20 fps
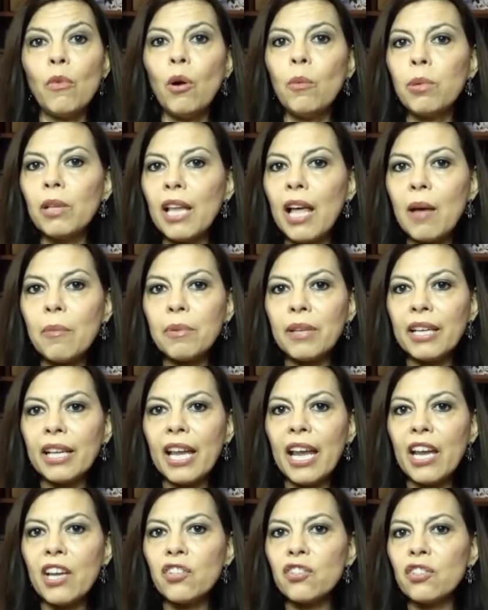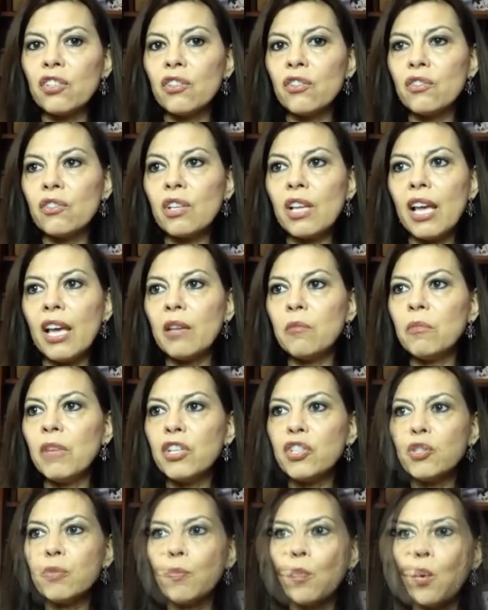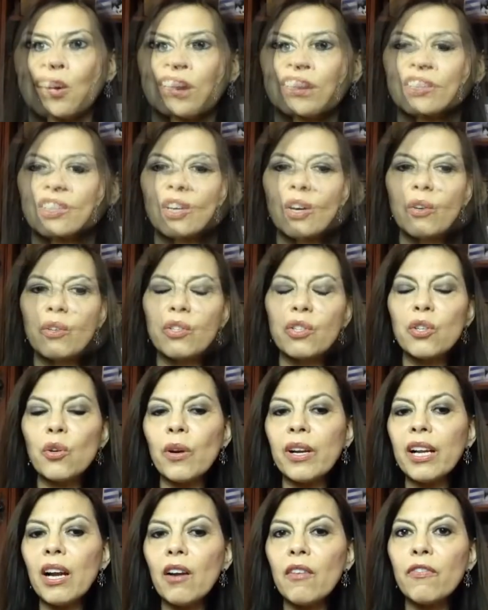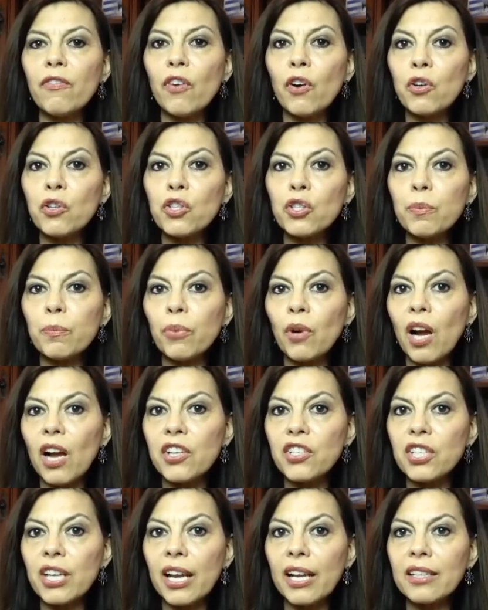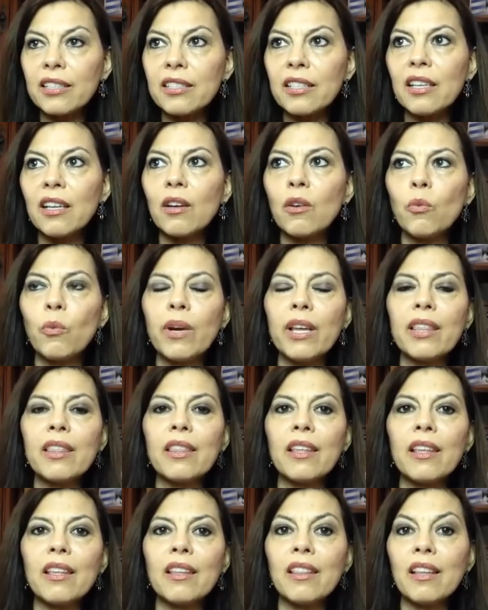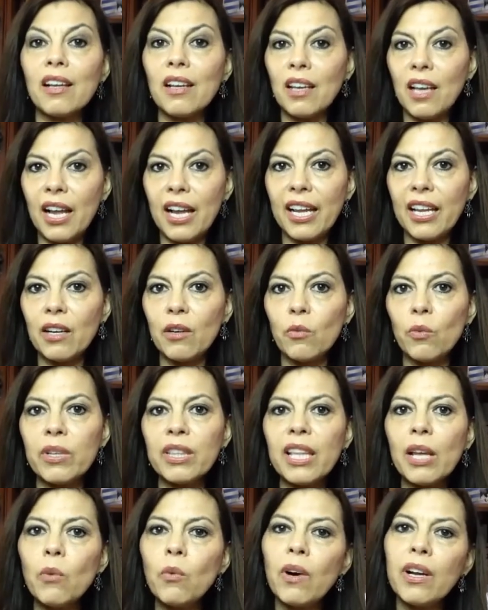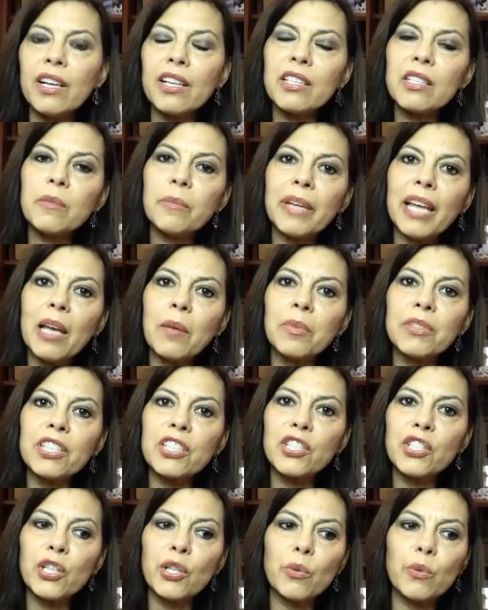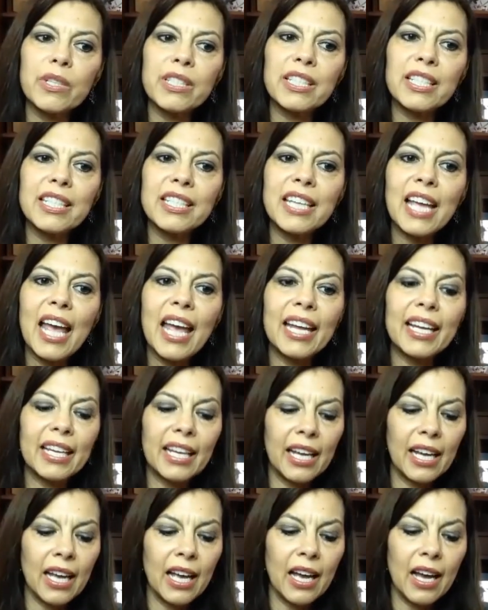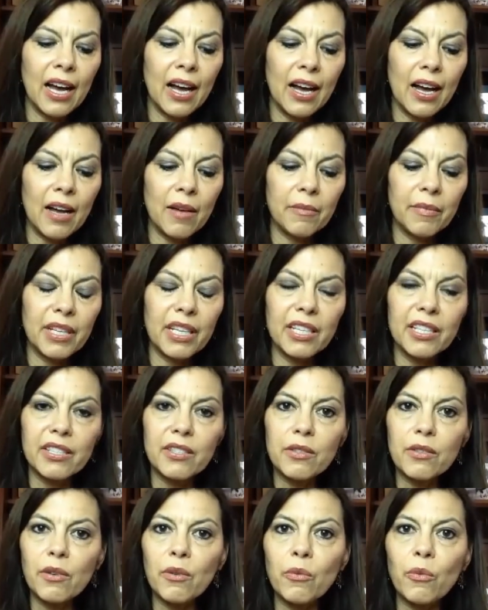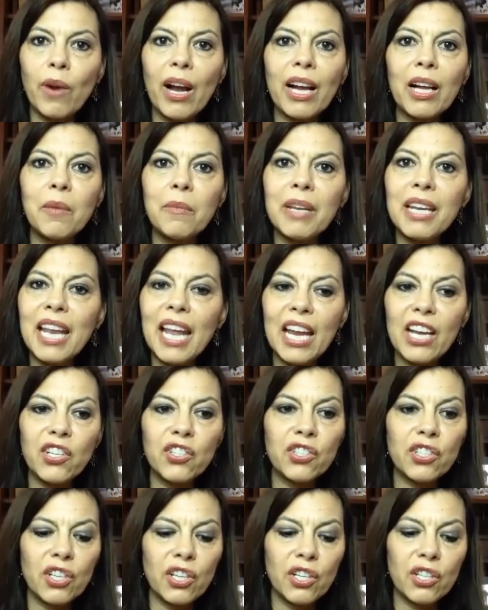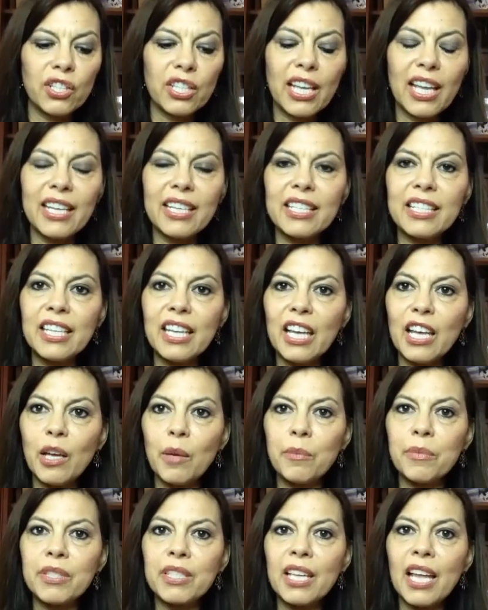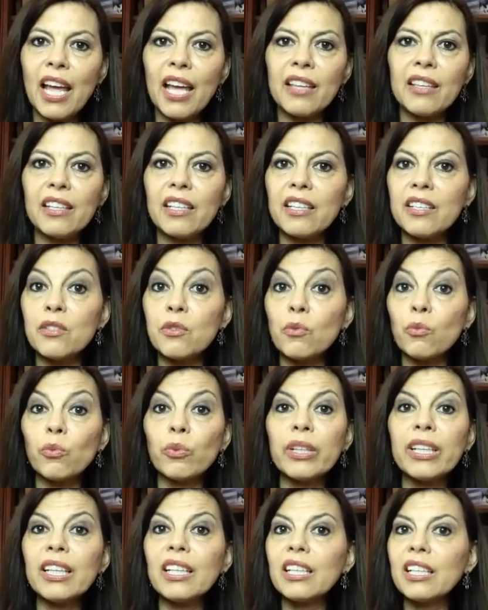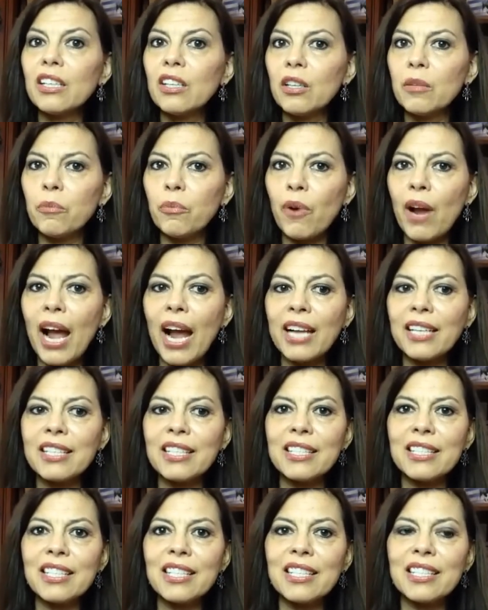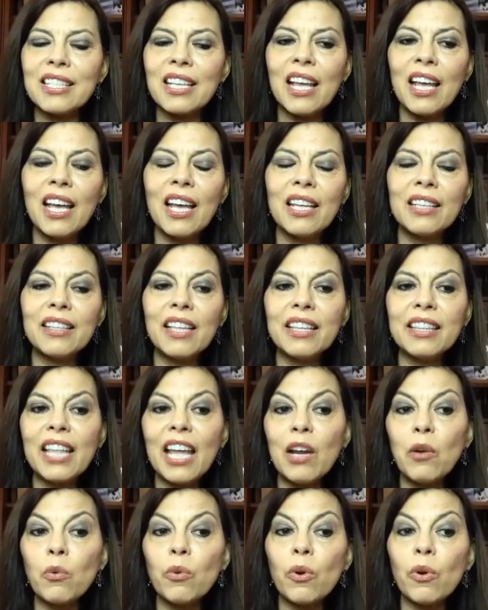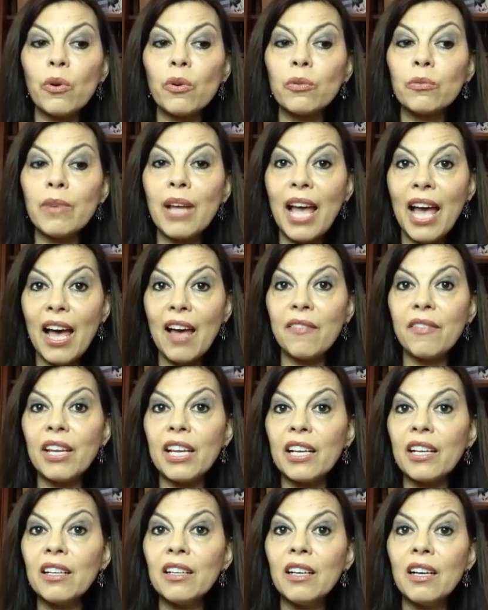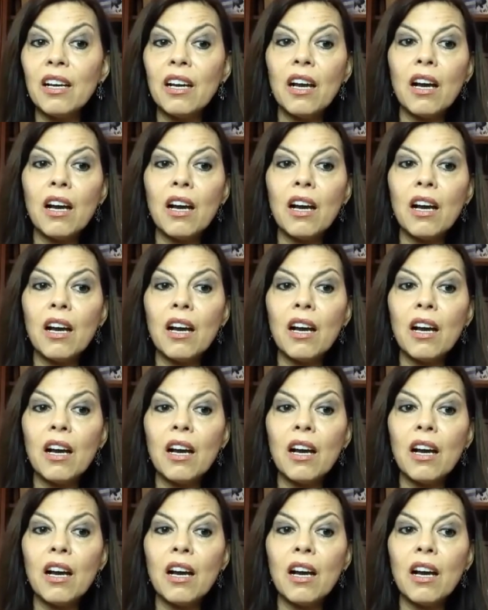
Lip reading: mobile applications, and much more. So during our first project with the client, what they wanted to be able to do was to take these recommendations and tips and these really good practices that they were having